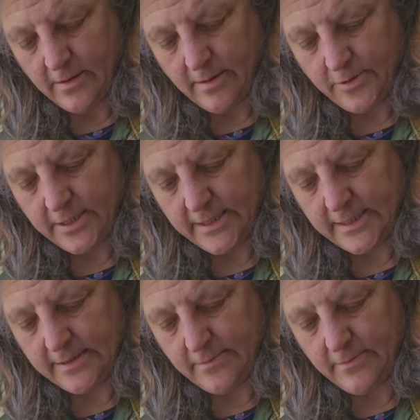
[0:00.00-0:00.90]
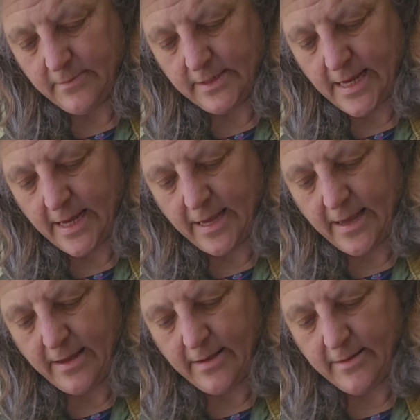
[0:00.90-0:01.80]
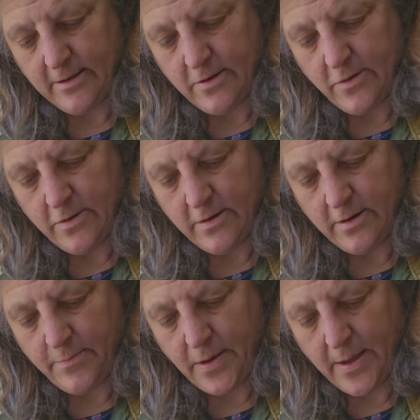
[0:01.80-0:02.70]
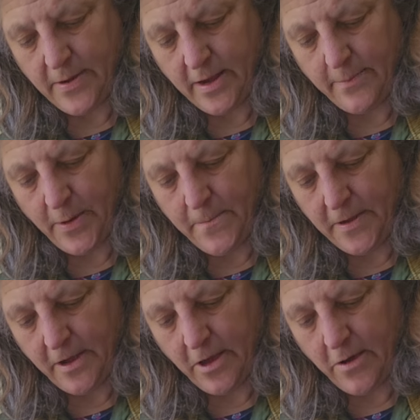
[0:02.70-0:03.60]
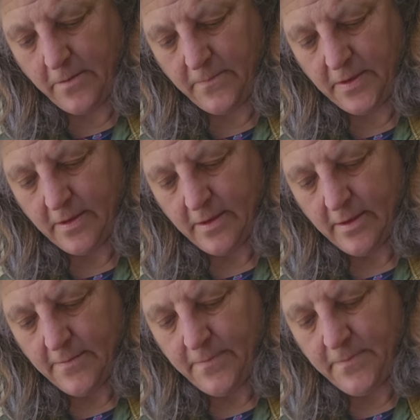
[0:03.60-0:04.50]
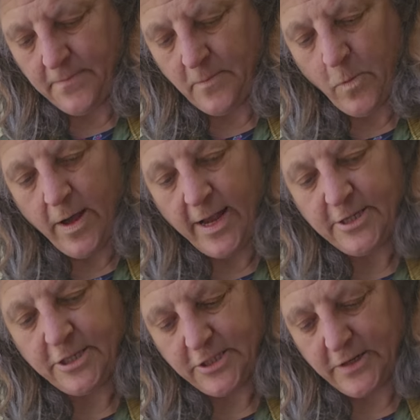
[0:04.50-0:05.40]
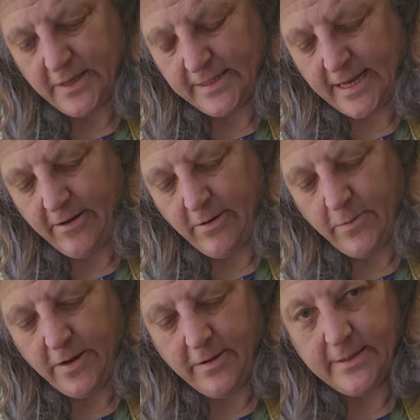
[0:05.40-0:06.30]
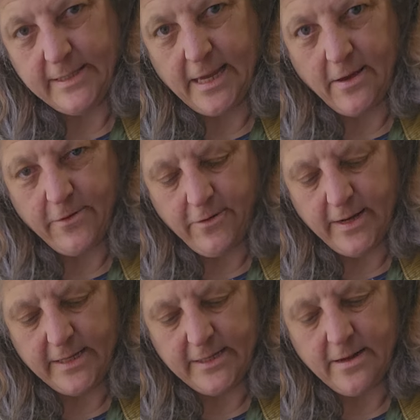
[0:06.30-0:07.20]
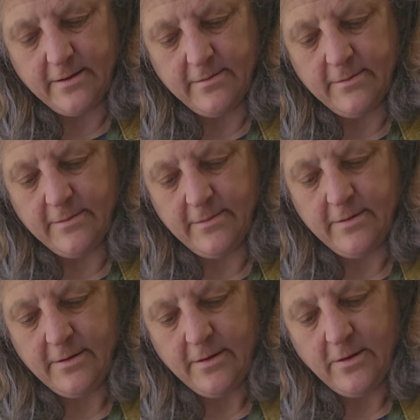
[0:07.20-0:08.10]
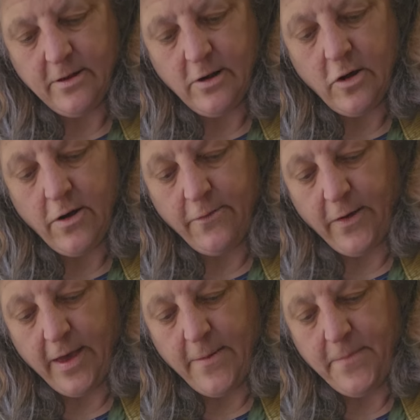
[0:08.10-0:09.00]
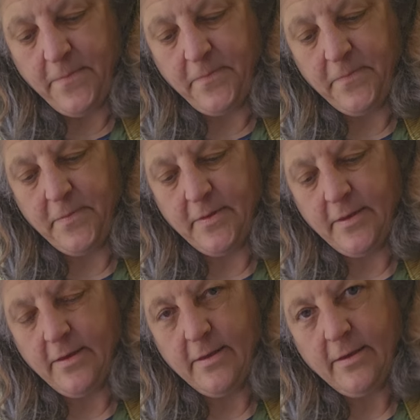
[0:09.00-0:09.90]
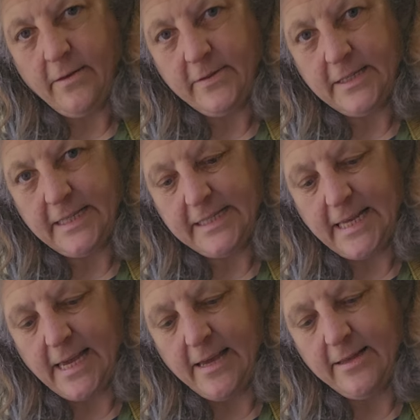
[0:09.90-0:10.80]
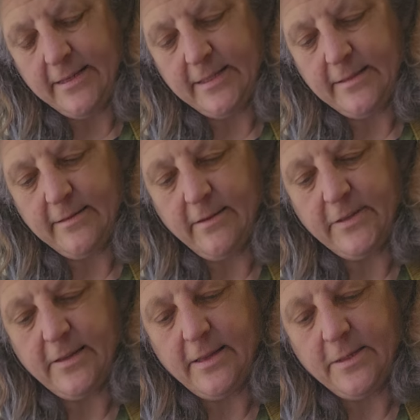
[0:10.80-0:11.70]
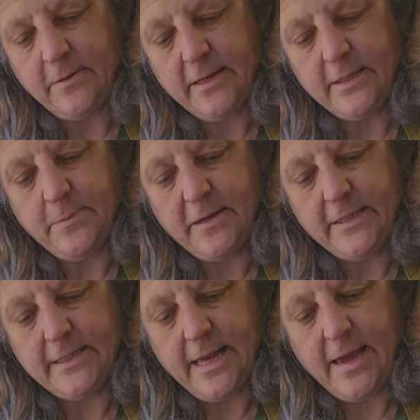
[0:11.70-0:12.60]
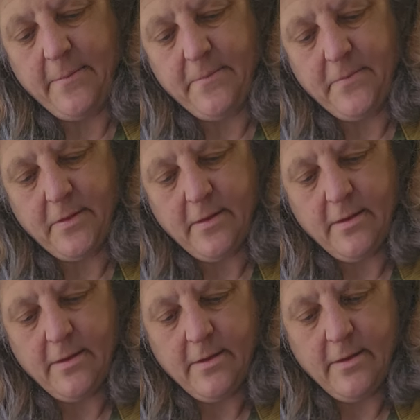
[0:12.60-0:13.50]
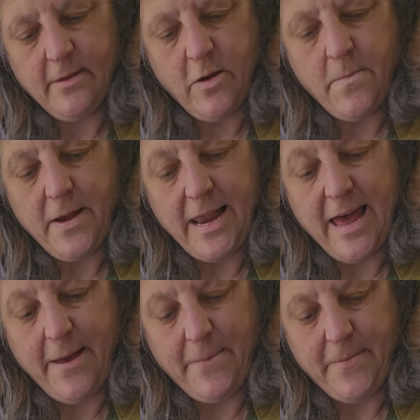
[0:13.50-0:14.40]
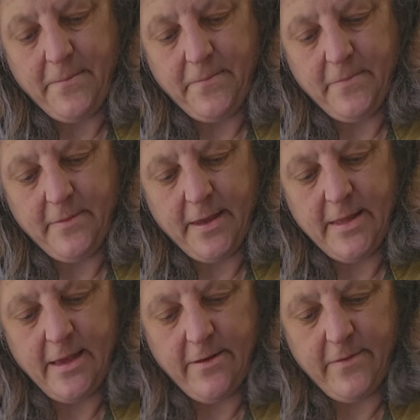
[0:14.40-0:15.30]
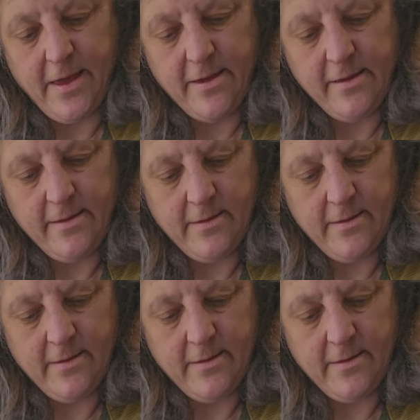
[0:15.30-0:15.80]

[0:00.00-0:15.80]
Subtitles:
I'm just taking the long baby puppy coat. What age to do this, Kira? Well, you can see I've already done a lot of him. I've done his ears. I've done this when he's been asleep on my lap in the evening.